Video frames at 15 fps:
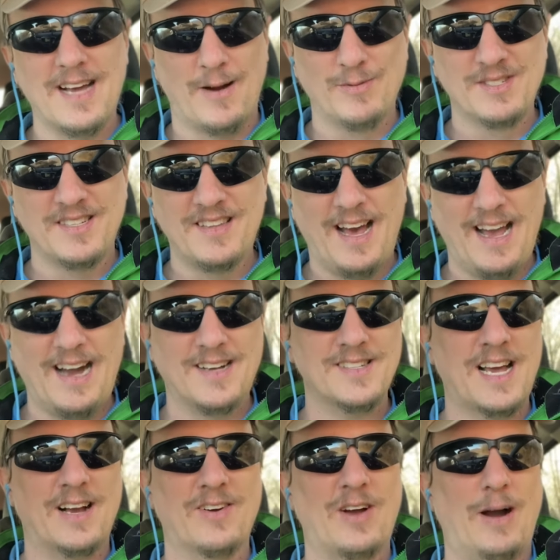I was in the house.
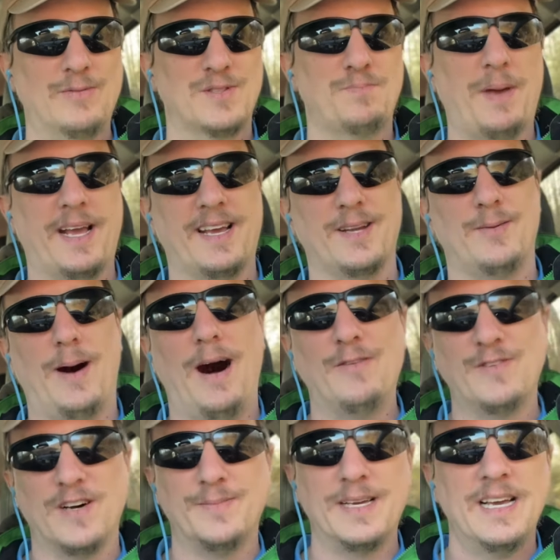I, I was picking them
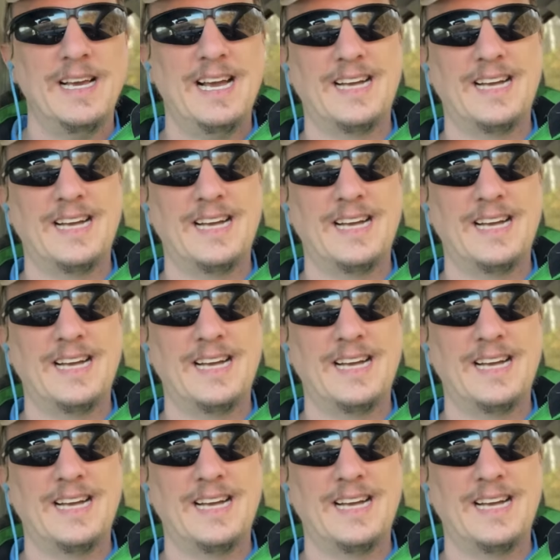off of me